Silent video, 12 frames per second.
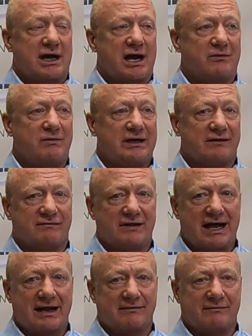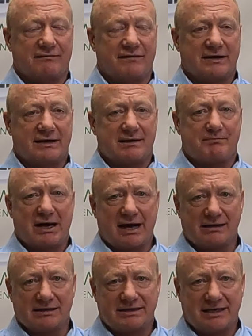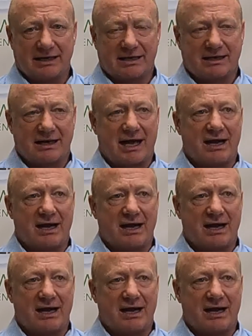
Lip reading: I read a lot of politics.